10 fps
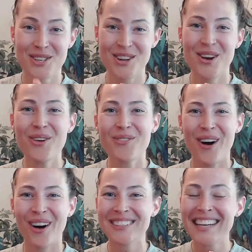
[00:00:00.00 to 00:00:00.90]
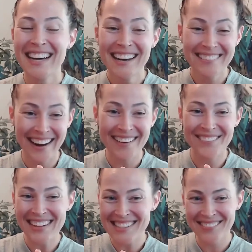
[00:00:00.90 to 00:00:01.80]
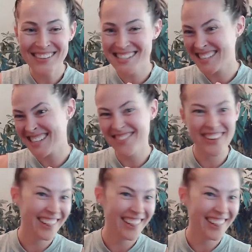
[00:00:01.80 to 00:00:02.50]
stonewalled, right, by someone's system.